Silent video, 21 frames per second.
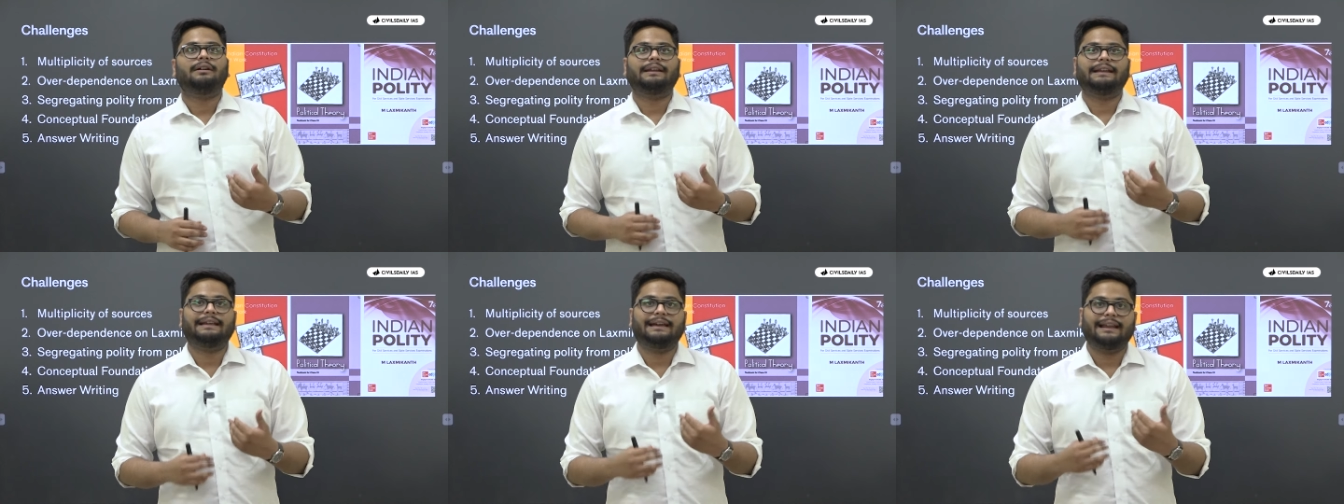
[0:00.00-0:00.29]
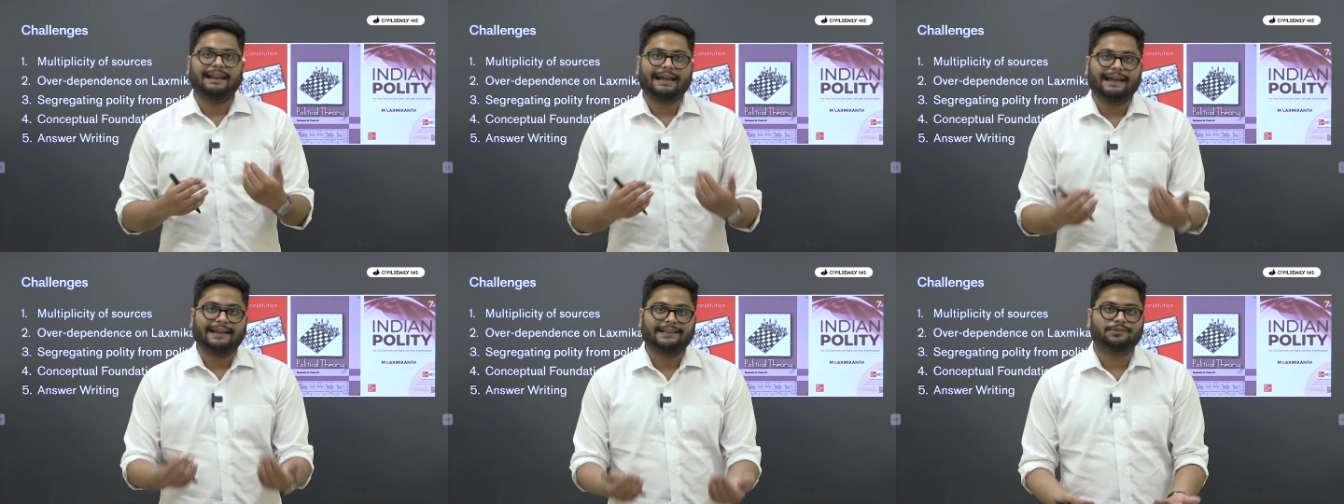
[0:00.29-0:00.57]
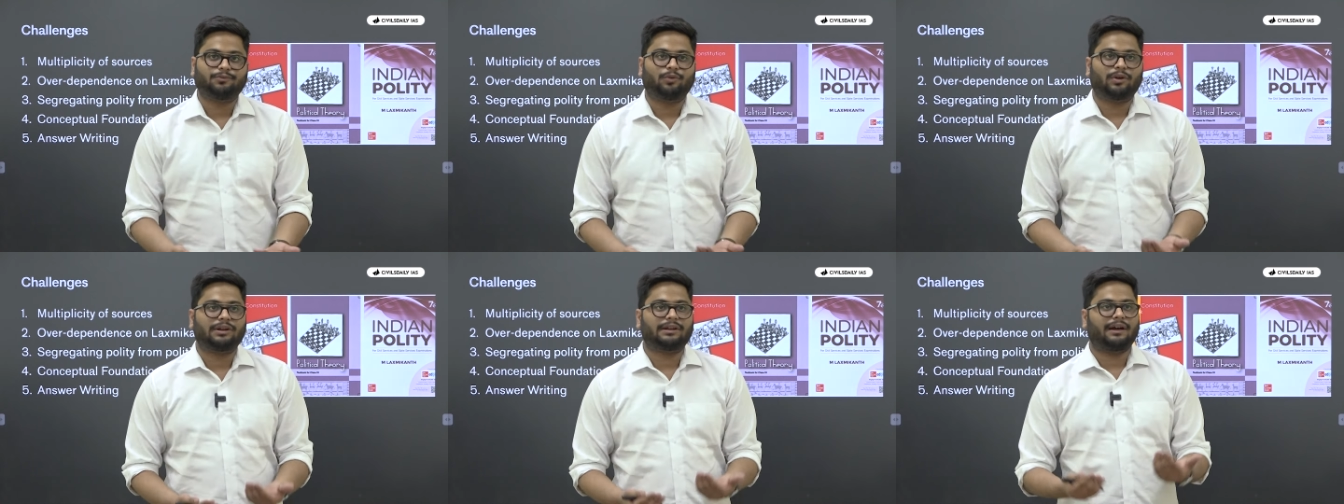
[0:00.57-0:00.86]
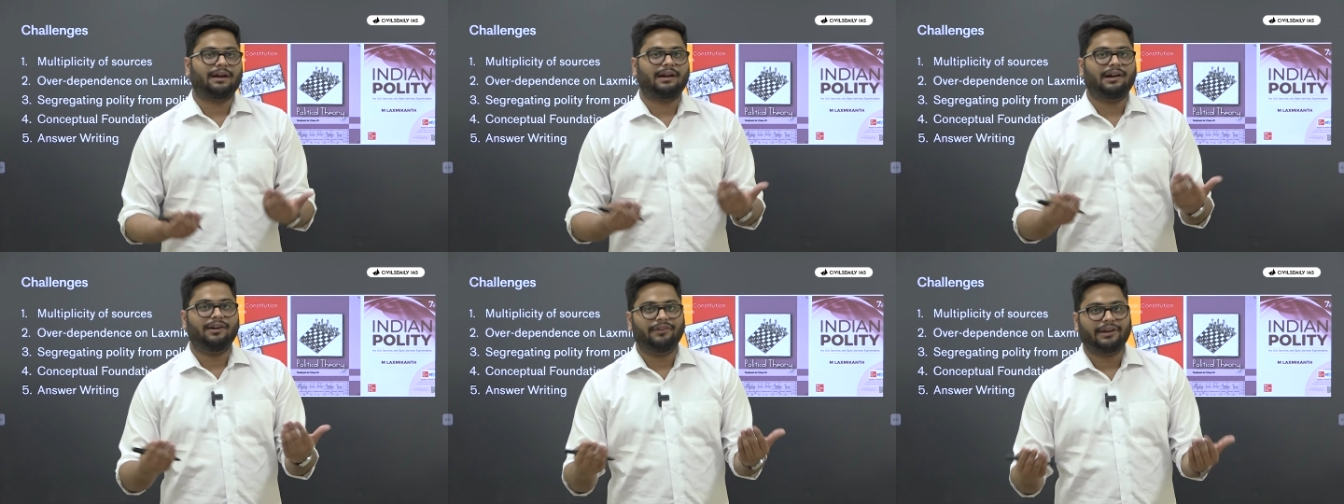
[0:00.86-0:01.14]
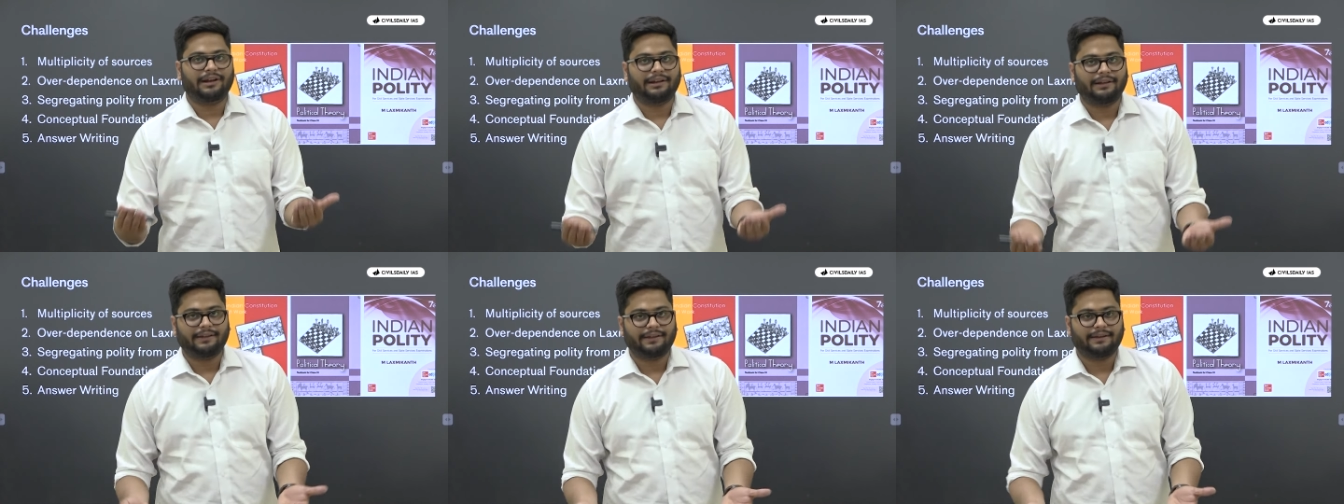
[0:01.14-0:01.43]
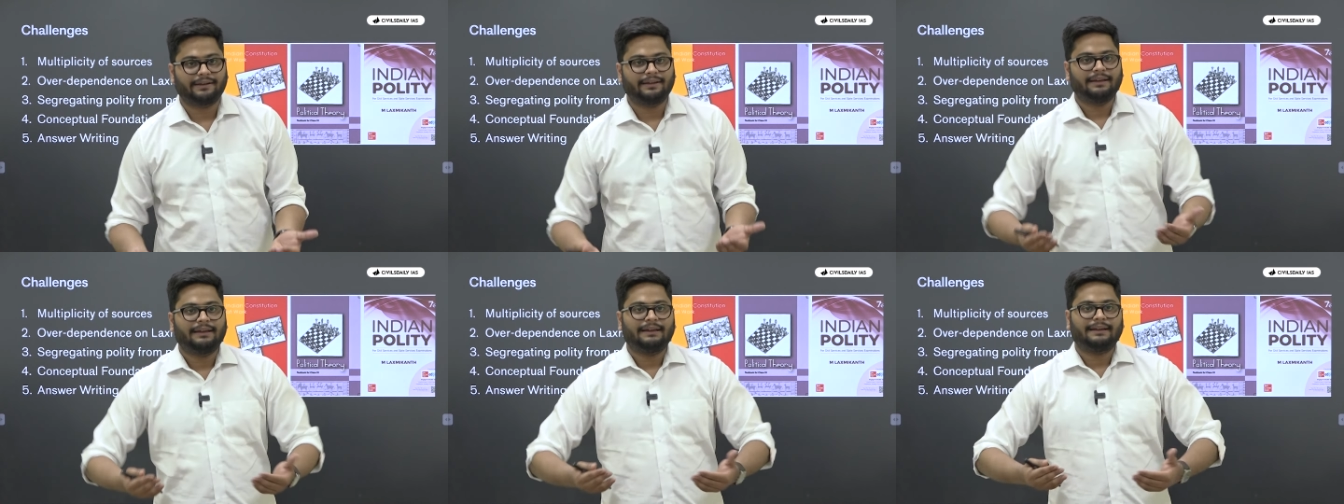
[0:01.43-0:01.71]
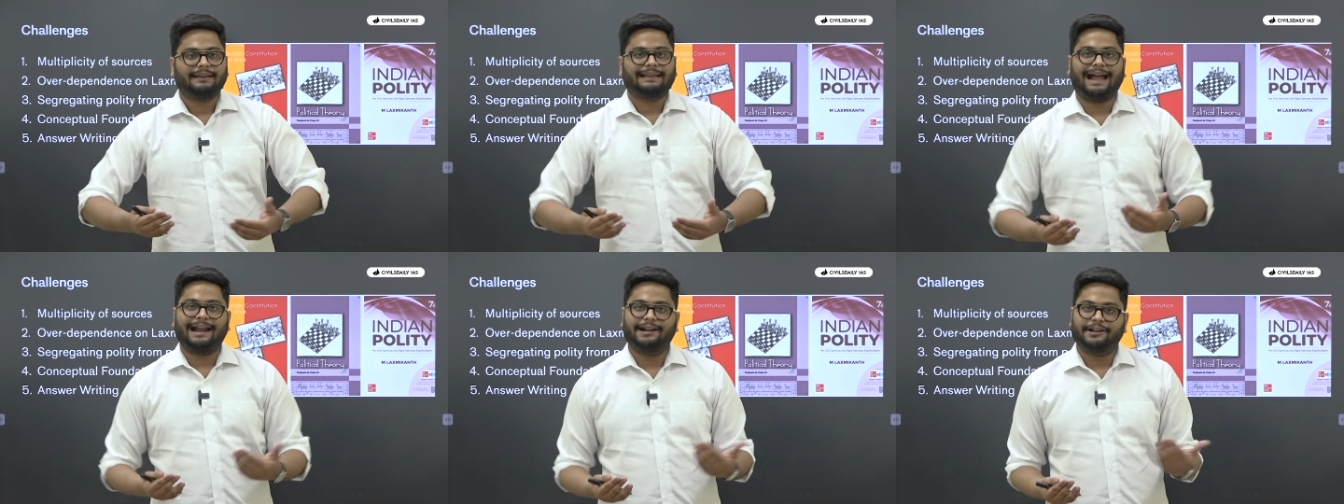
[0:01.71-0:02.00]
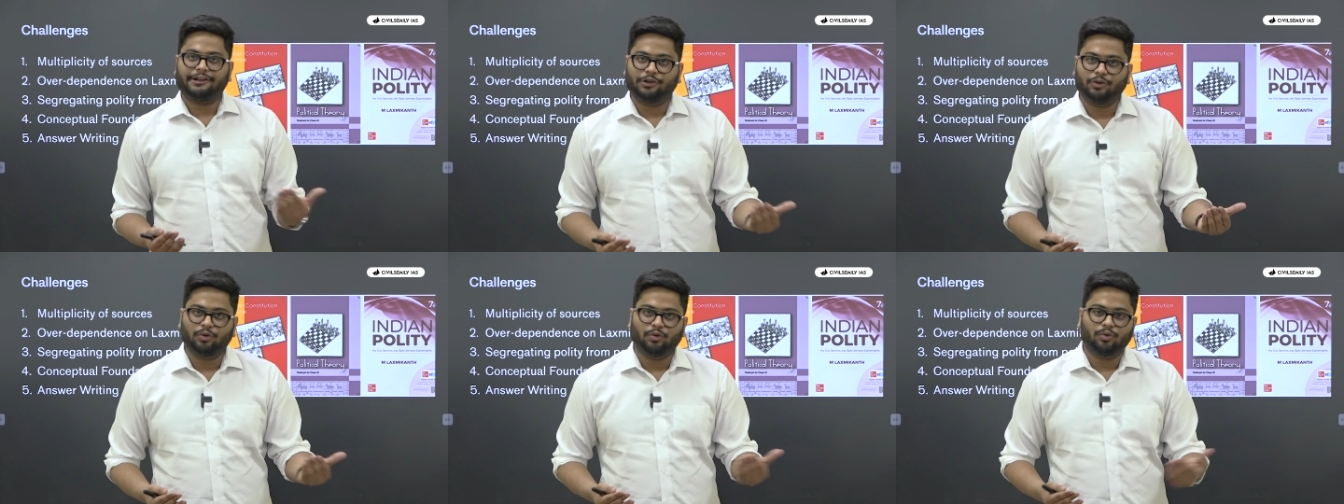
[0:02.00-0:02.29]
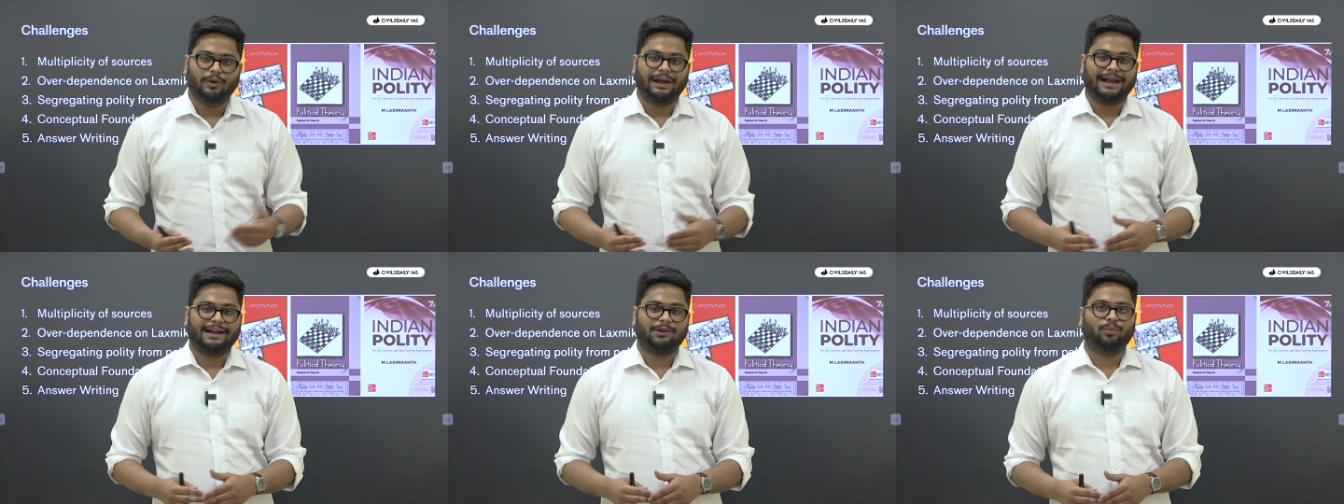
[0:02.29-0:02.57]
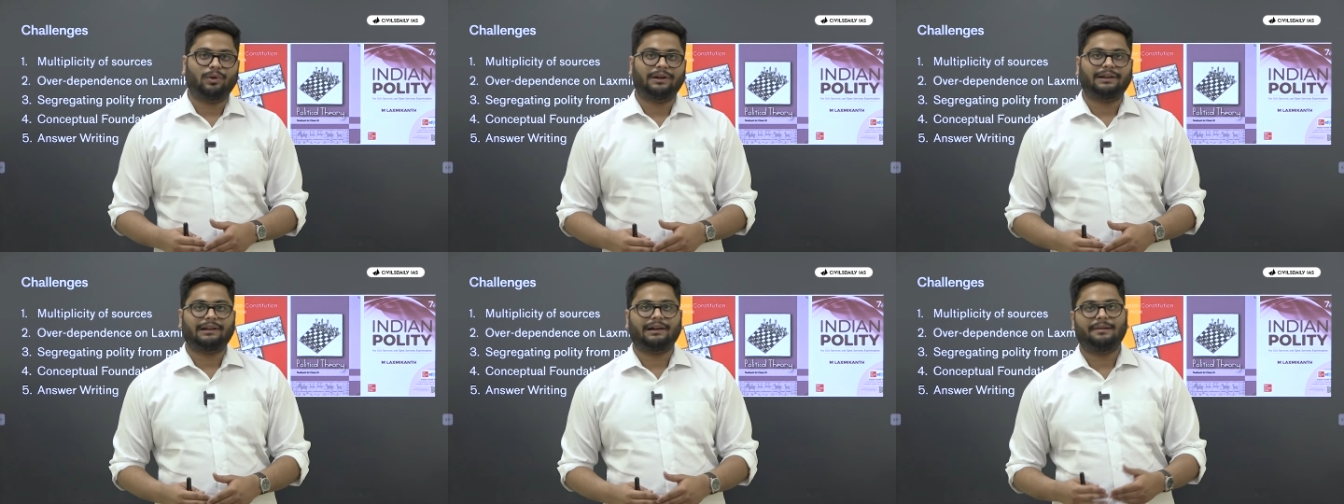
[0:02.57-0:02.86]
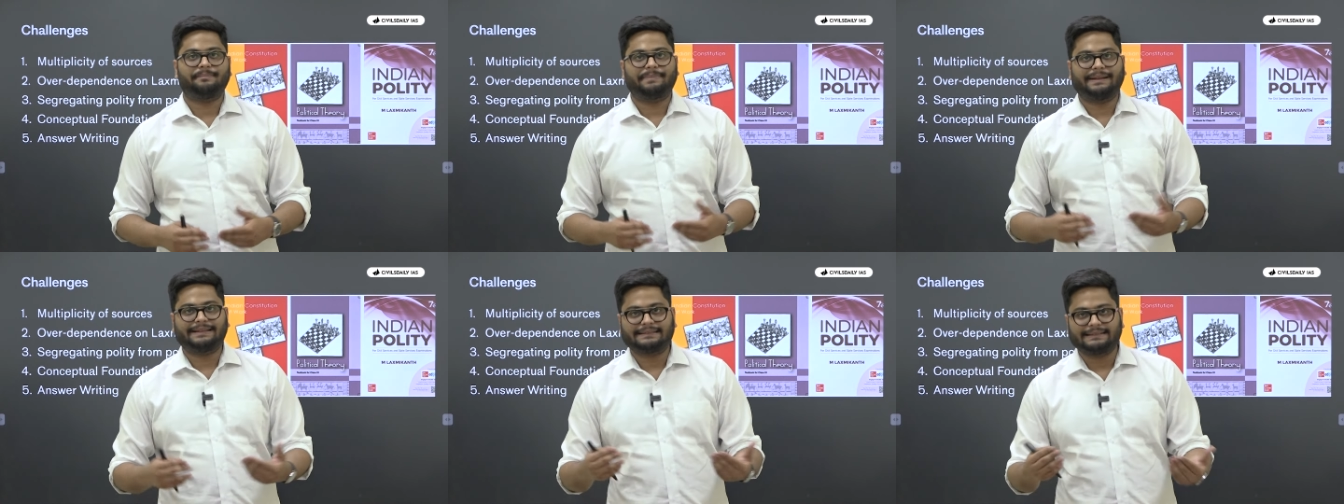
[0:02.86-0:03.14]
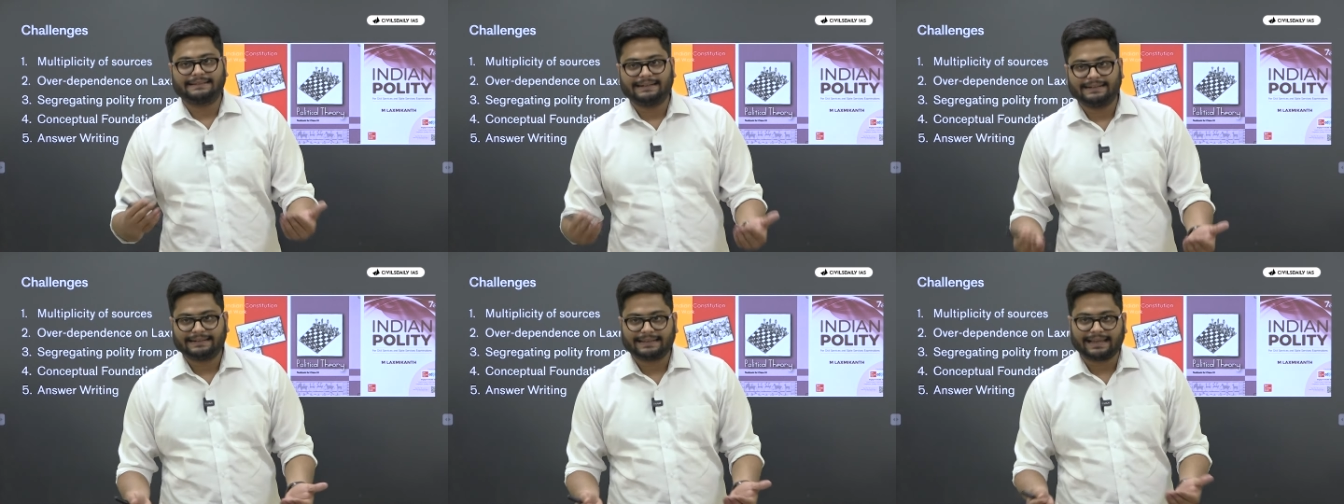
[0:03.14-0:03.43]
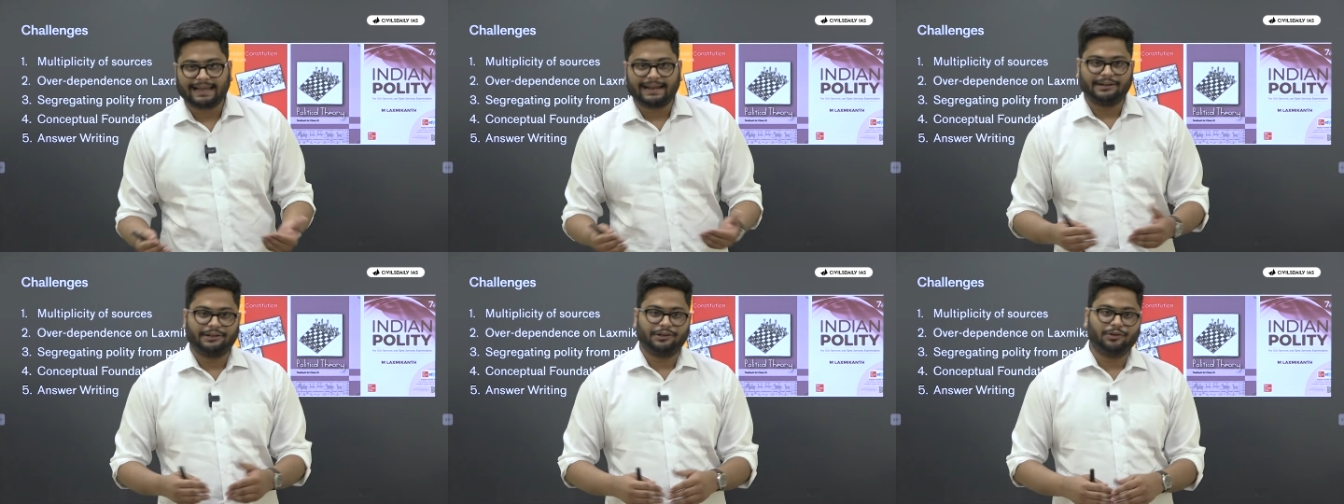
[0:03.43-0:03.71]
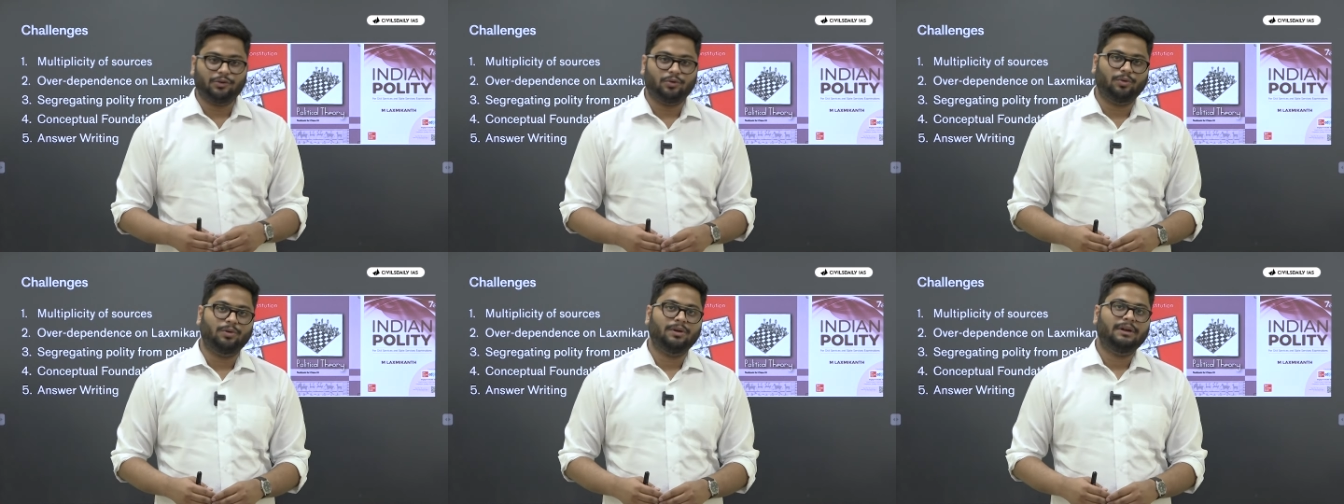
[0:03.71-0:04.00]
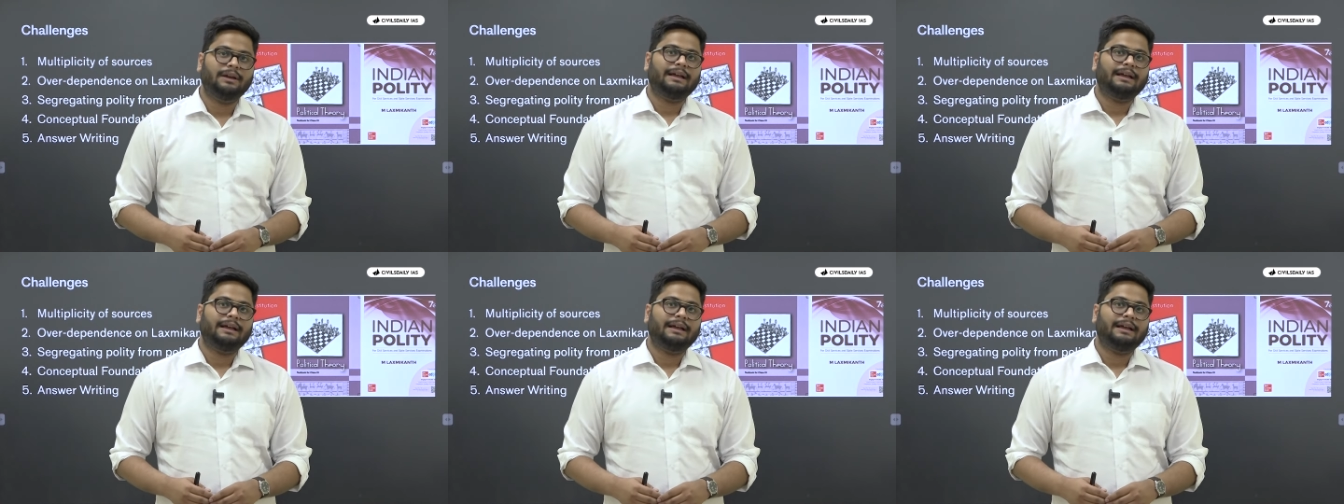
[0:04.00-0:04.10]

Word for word: realize what a governor can do and what a president can do